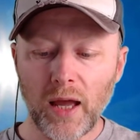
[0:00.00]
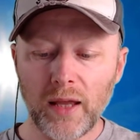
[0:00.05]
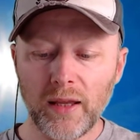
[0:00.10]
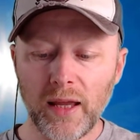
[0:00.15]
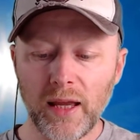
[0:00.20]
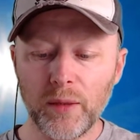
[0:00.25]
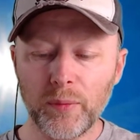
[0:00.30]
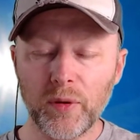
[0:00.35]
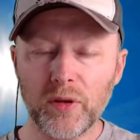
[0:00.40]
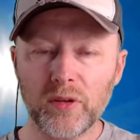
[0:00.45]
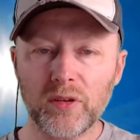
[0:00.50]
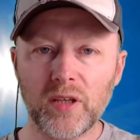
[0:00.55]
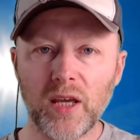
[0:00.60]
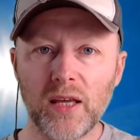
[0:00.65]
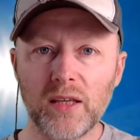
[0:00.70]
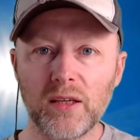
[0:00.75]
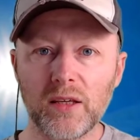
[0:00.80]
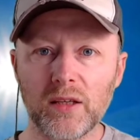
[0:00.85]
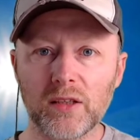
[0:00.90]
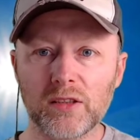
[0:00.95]
And then about
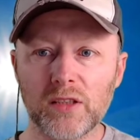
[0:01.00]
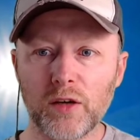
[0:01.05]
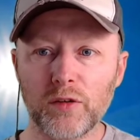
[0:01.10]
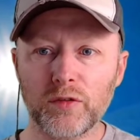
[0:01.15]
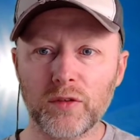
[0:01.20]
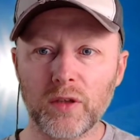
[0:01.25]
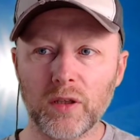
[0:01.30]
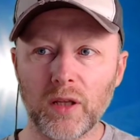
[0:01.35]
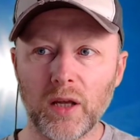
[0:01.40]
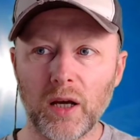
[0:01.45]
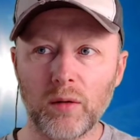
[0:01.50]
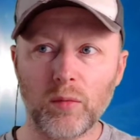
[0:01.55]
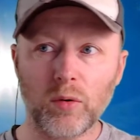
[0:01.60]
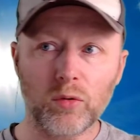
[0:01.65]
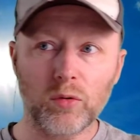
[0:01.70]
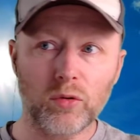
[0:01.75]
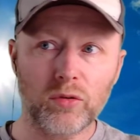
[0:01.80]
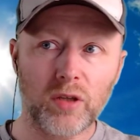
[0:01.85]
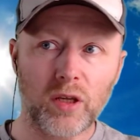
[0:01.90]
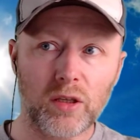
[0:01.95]
ten years after that,
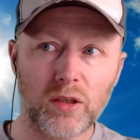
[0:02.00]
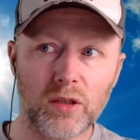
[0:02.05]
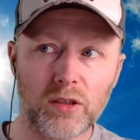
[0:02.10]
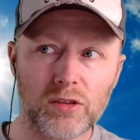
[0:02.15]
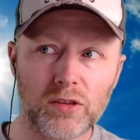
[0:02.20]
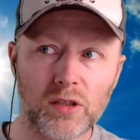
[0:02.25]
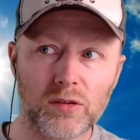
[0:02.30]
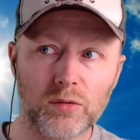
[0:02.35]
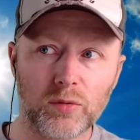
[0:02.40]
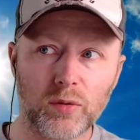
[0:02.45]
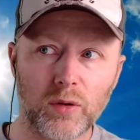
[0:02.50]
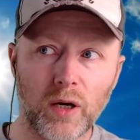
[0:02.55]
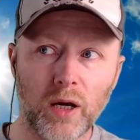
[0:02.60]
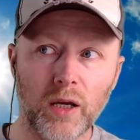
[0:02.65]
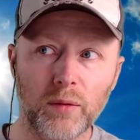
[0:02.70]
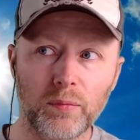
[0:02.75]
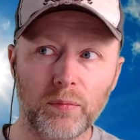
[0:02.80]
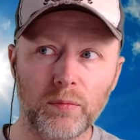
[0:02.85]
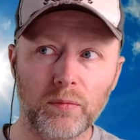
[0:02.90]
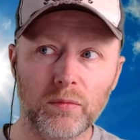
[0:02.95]
well not ten years,
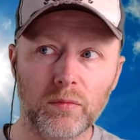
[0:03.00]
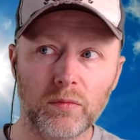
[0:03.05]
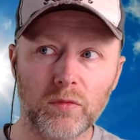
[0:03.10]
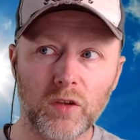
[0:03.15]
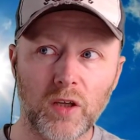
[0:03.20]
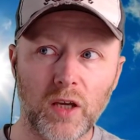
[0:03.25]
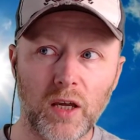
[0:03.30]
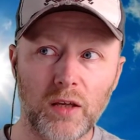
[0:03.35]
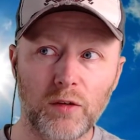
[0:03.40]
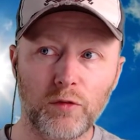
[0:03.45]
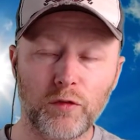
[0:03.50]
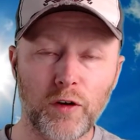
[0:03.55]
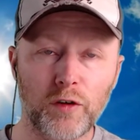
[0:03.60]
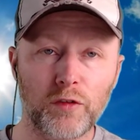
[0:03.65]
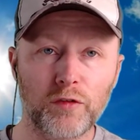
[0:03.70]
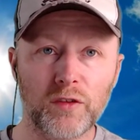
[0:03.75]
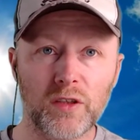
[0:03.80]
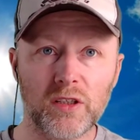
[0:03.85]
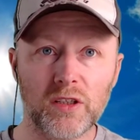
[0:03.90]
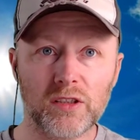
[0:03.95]
I ten,
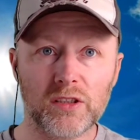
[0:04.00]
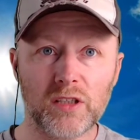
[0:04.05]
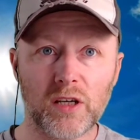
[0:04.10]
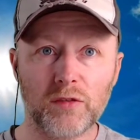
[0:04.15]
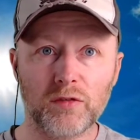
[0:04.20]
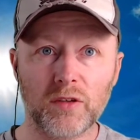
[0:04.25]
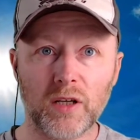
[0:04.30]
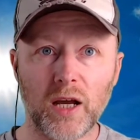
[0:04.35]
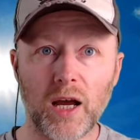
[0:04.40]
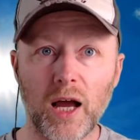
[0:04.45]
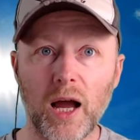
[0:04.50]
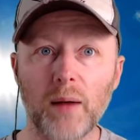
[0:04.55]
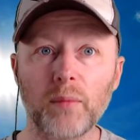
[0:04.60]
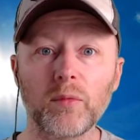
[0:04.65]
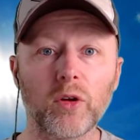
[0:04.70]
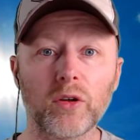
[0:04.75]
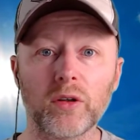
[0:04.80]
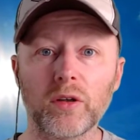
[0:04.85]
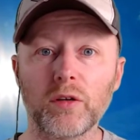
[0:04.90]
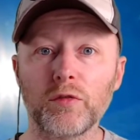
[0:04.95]
fifteen years after that,
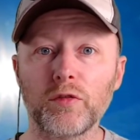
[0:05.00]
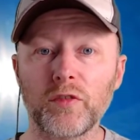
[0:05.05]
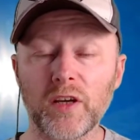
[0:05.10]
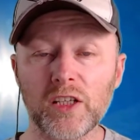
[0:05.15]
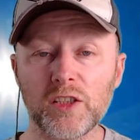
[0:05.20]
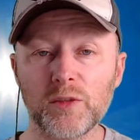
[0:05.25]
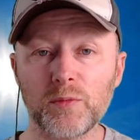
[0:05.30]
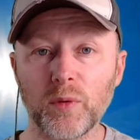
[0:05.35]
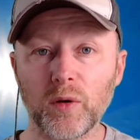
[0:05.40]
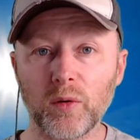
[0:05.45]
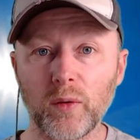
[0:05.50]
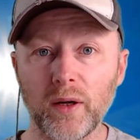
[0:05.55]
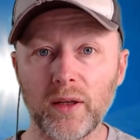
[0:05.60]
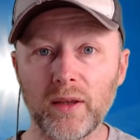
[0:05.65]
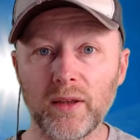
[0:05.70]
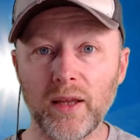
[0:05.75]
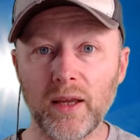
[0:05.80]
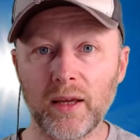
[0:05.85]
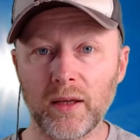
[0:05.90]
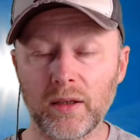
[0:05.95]
I'm looking on Facebook
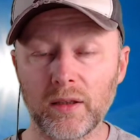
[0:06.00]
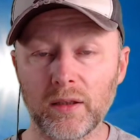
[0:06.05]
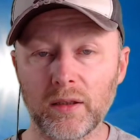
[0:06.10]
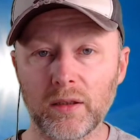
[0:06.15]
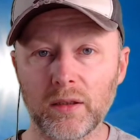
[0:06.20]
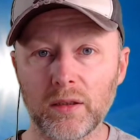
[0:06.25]
one day